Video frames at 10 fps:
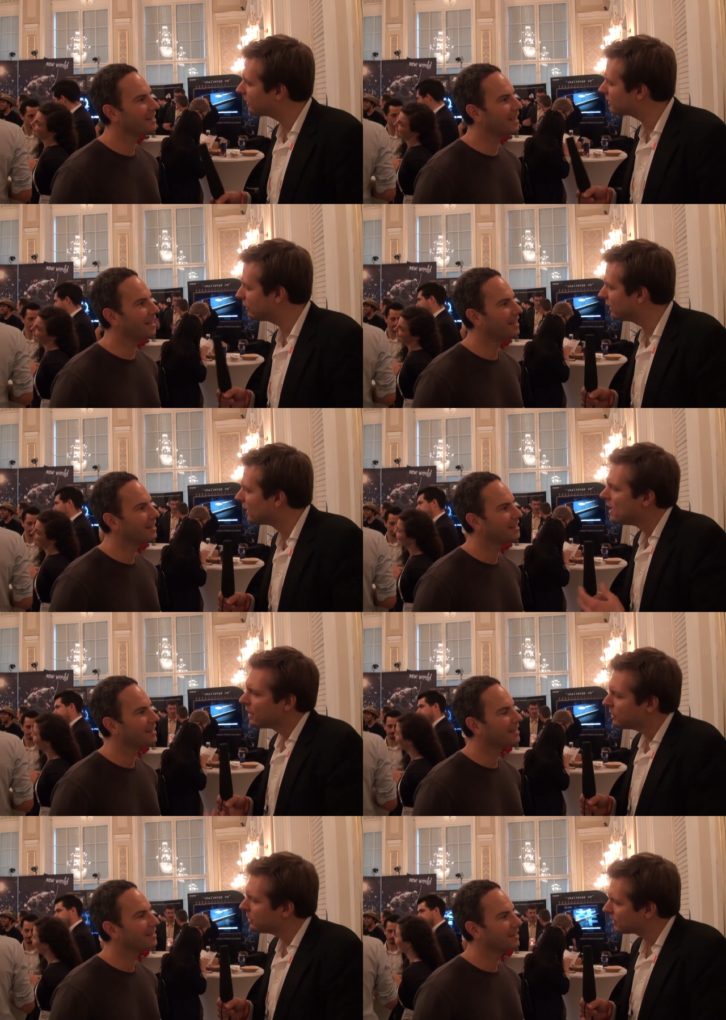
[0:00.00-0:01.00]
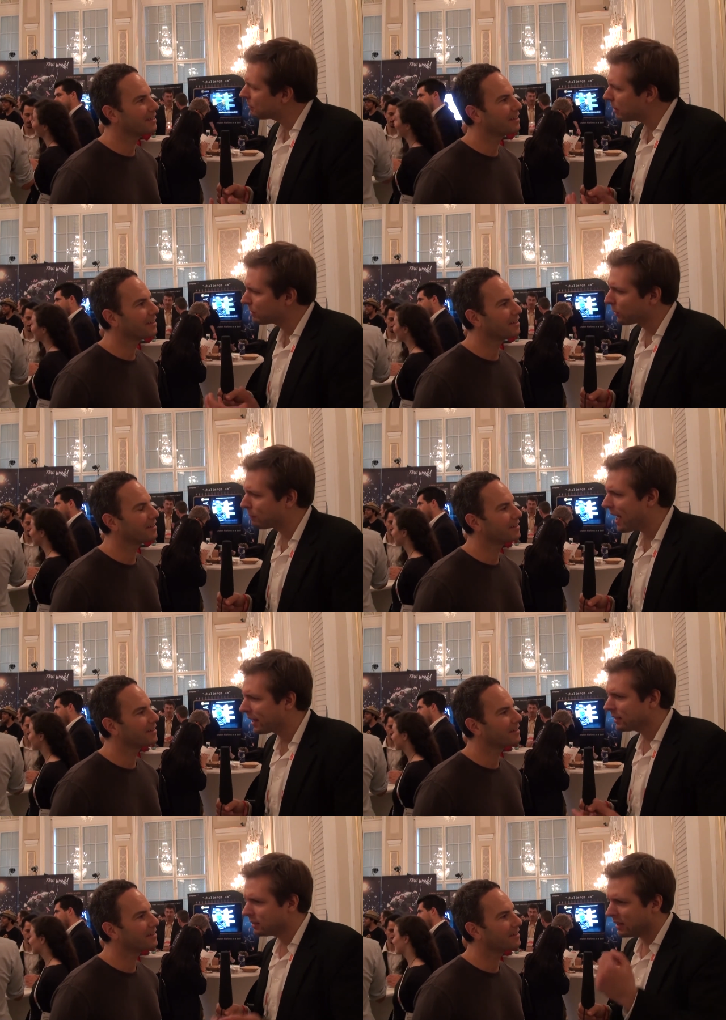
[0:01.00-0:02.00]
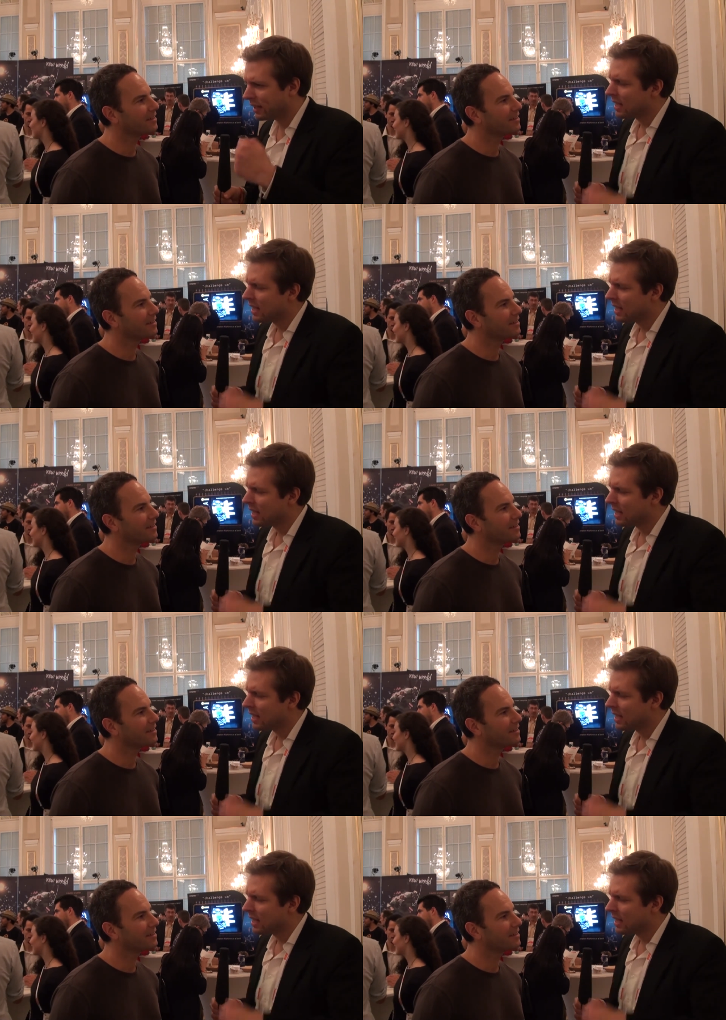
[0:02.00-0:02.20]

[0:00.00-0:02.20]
Speaker 1: yeah. does that feel? Do you sometimes look back and you're like,